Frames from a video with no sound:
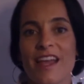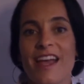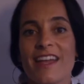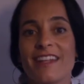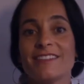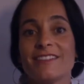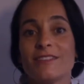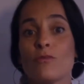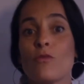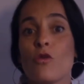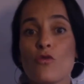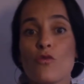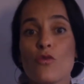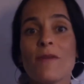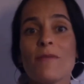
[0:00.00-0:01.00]
and
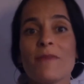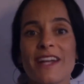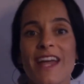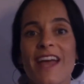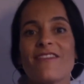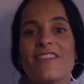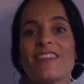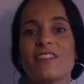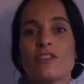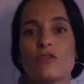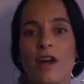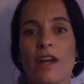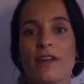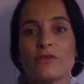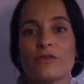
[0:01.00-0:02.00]
more women having the
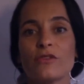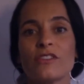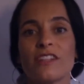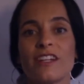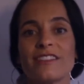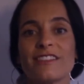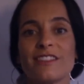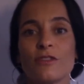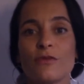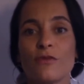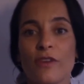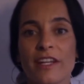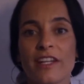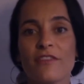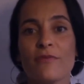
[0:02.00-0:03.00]
drive to start
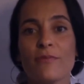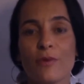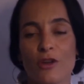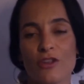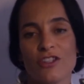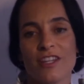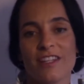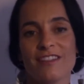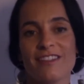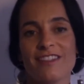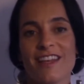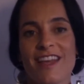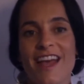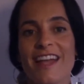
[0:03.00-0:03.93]
innovative projects